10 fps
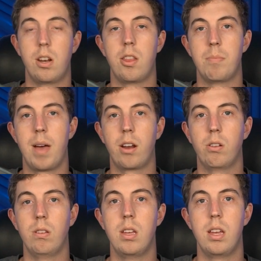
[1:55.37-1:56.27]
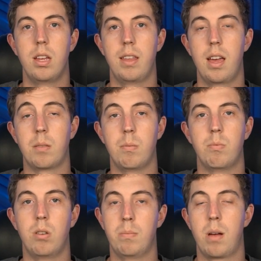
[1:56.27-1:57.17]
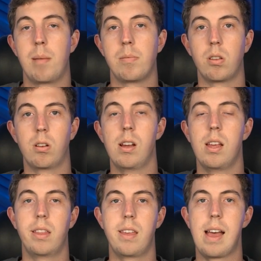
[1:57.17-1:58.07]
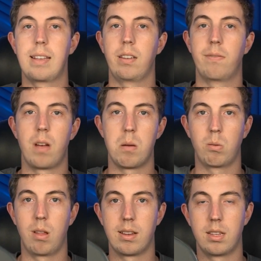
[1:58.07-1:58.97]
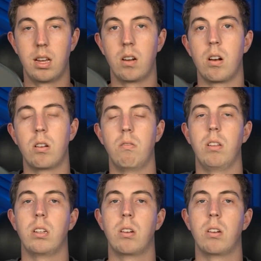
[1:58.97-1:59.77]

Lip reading: Another paddle that's been pretty popular that has a fiberglass layer under the